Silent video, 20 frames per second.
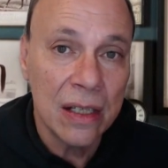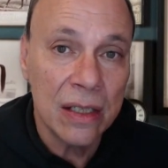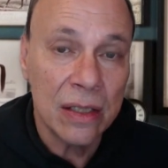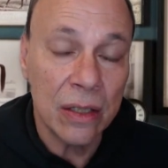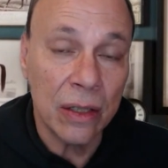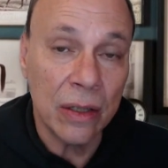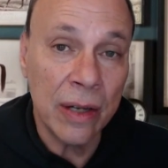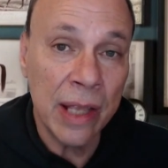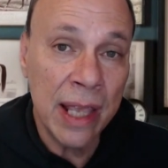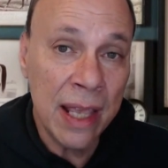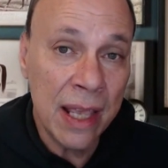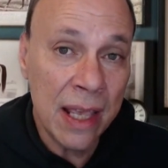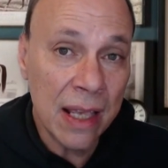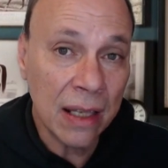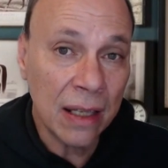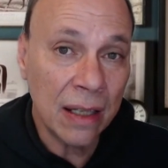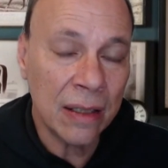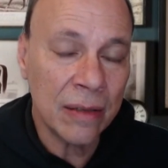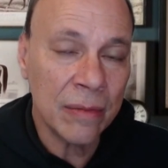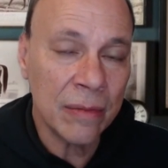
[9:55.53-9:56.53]
So he
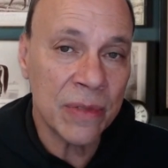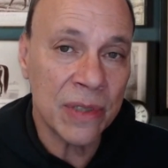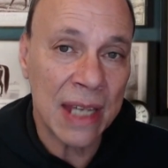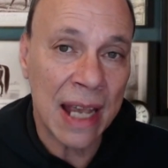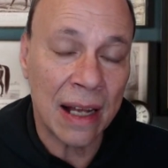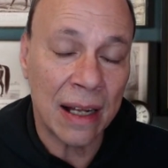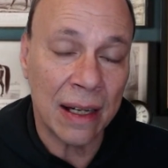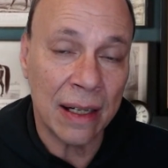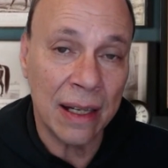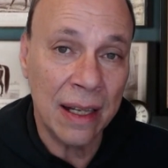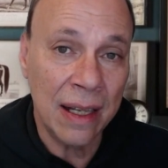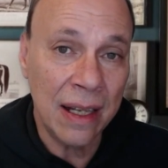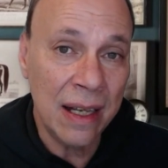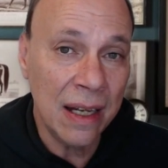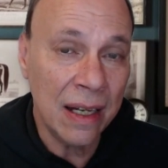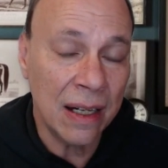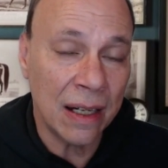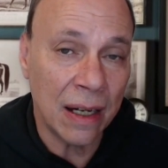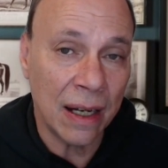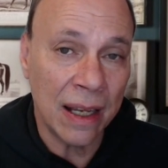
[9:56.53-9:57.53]
comes out
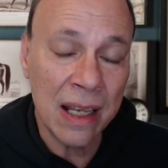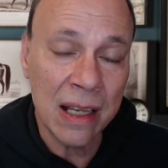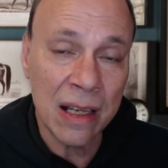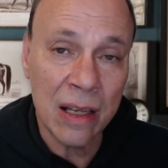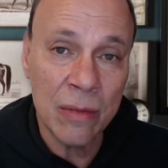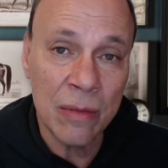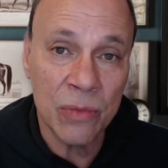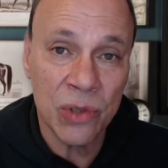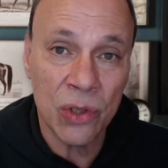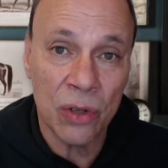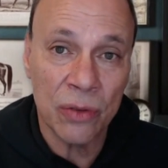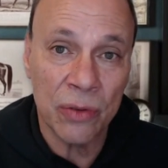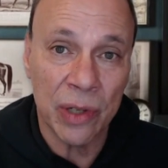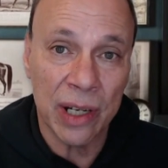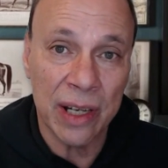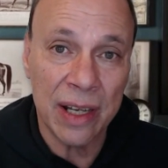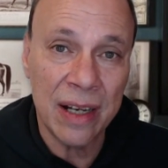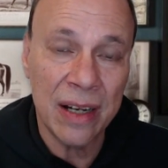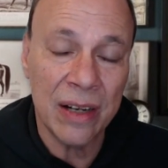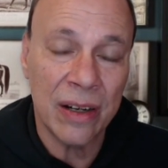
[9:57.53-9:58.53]
here, he comes over
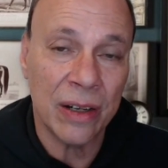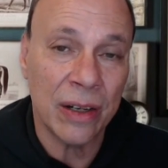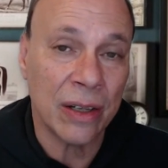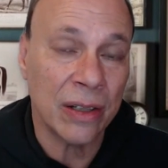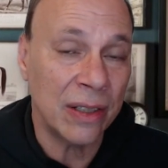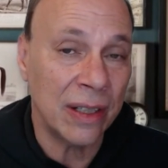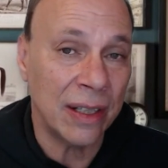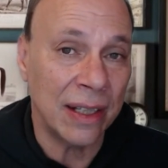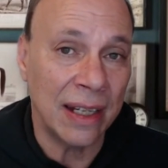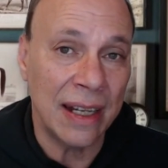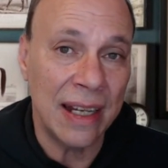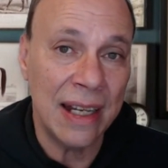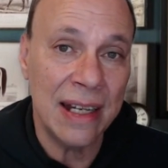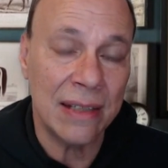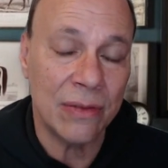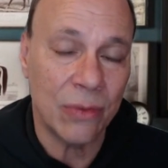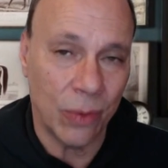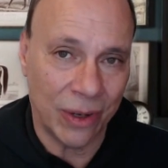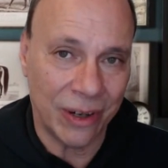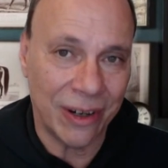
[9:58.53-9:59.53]
here to the
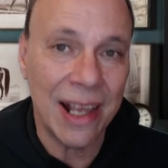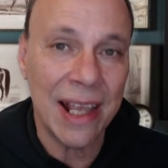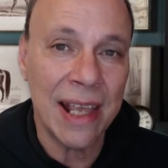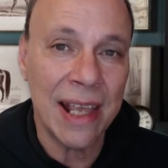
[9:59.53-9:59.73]
east where I